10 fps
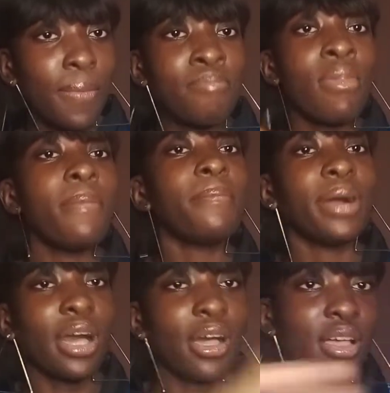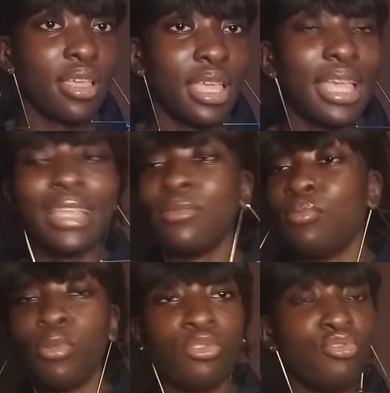member,
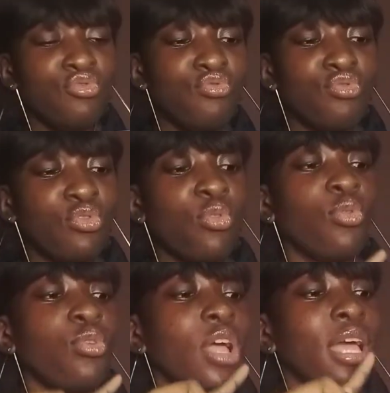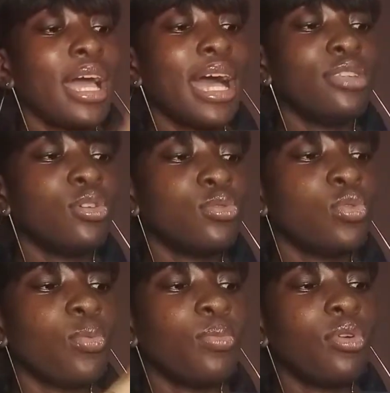both youth to adult
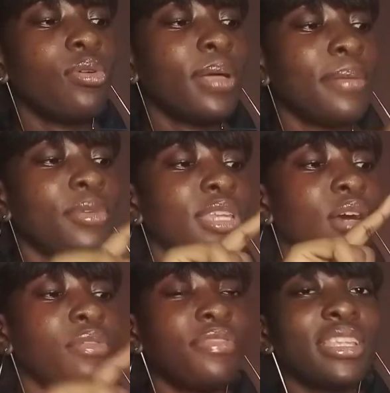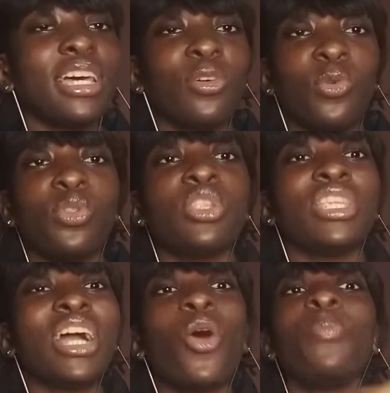to mother or father,
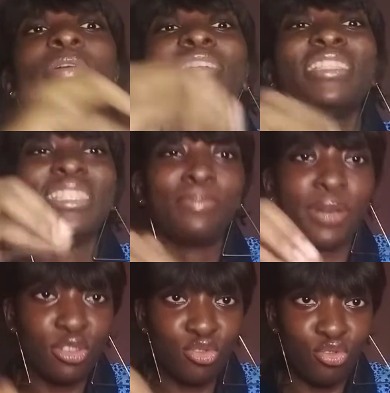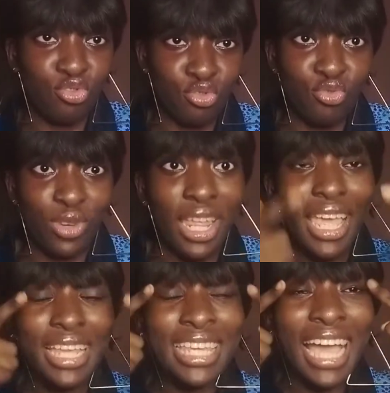they are all parenting pastor's children.
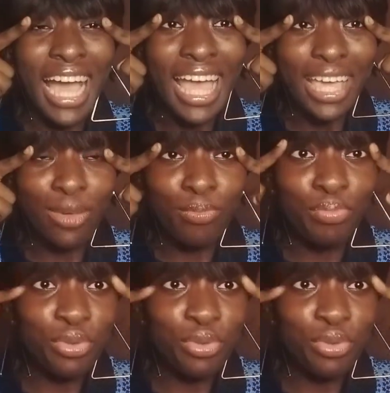Their eye